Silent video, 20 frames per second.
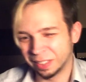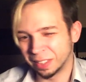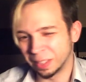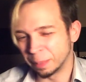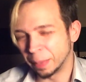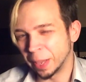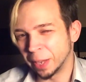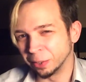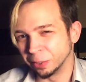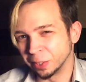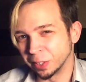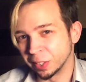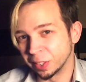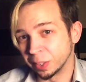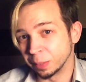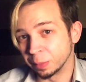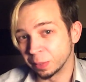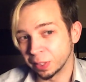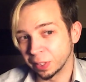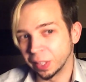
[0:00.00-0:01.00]
the battle
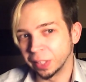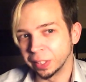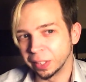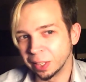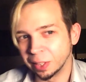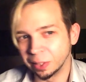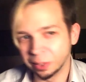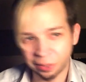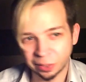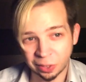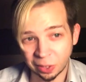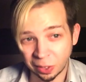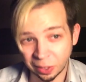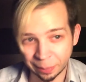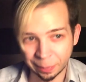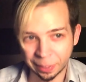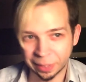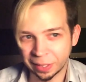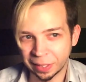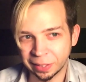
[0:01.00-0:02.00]
system slightly. I'll
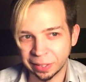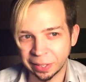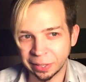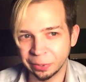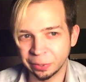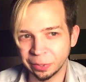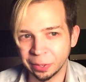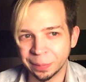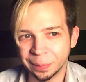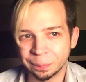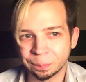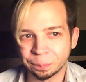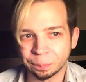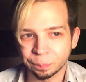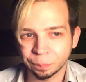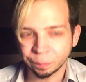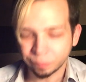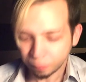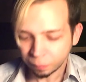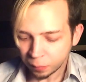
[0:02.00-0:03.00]
talk about that later, though.
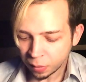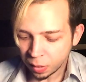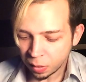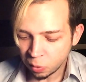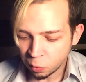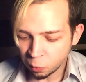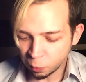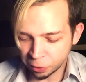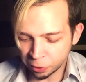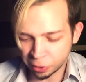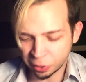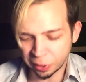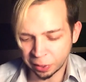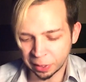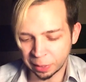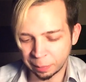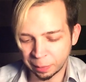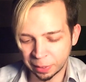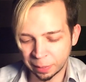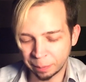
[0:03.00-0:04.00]
We're just
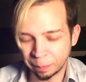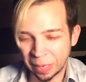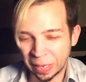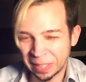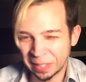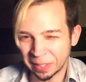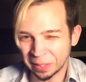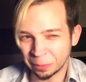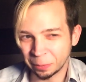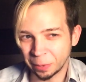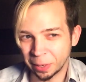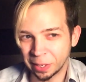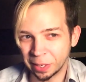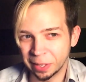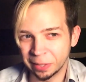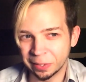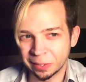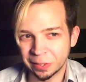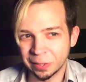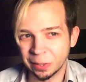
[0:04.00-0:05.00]
talking about the basics right
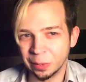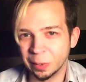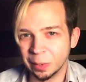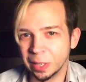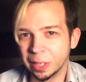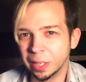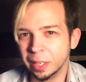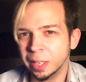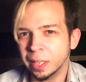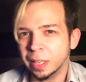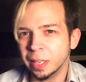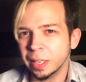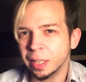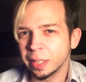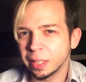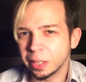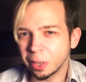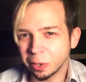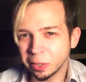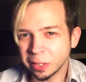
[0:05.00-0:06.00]
now. So
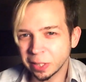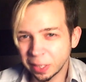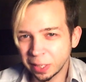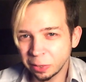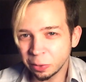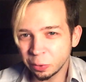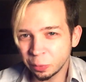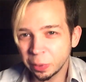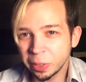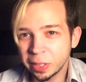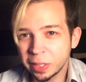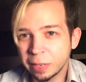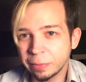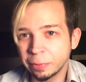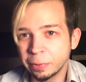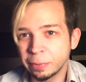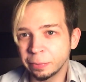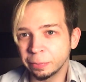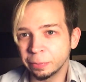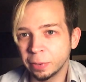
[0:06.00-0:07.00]
the art style is really
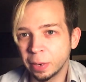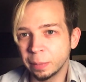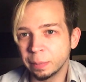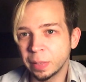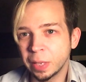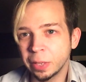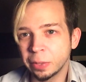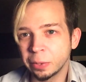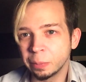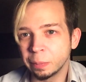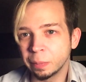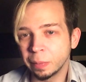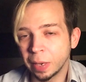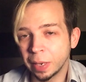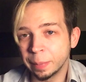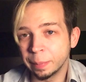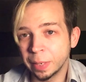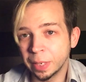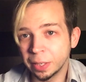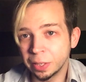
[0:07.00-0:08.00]
different from the other.
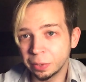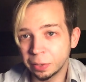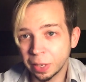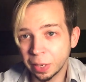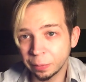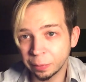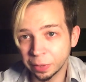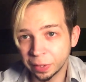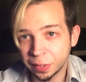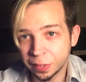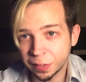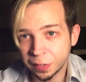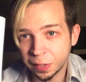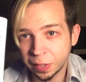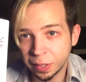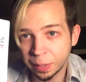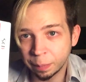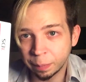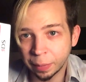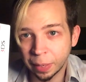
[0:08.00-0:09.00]
I mean, you can't really
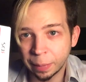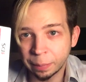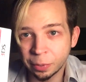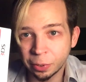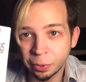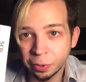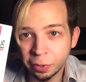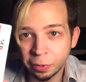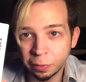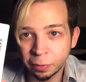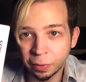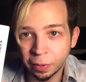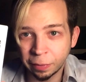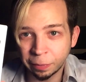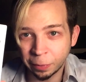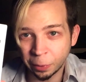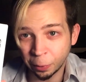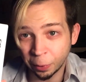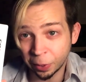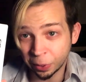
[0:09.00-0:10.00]
see it, but I'm sure
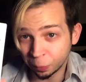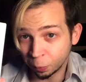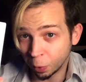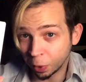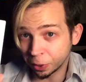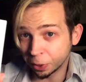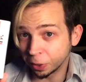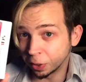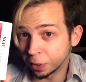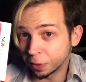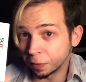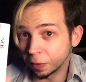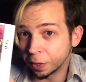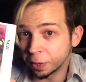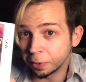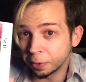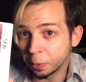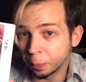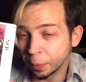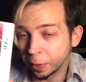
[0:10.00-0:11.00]
if you're in watching this
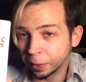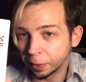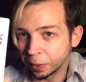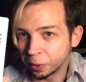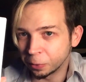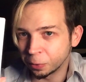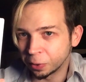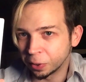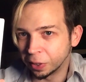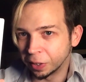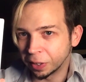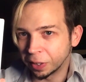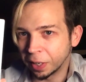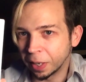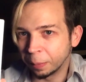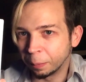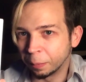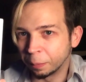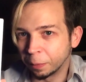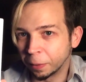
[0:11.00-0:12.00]
video, you're probably interested in the
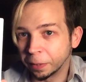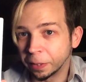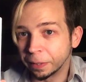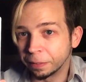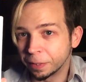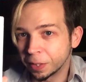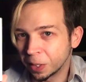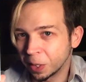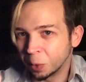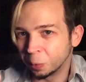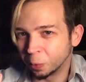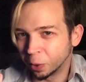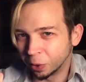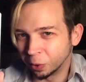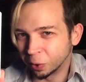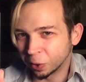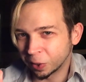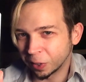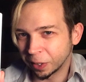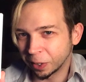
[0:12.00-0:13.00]
game and probably have seen what
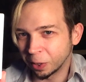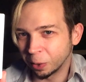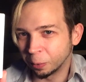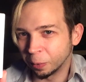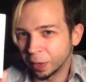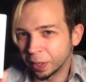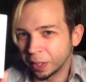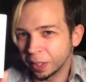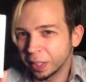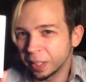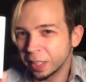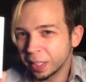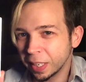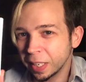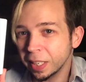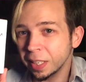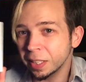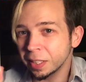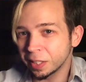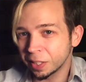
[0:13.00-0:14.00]
it looks like already. It
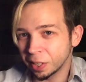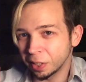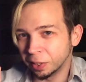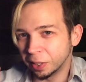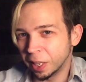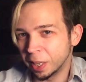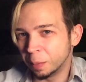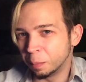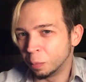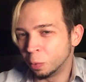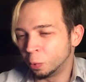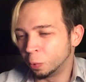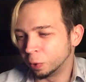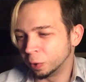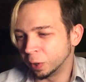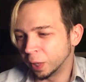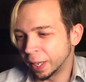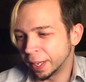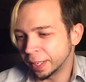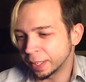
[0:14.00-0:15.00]
is a lot
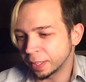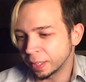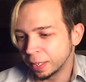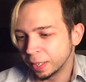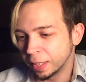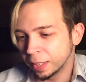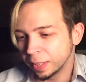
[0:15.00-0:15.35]
more like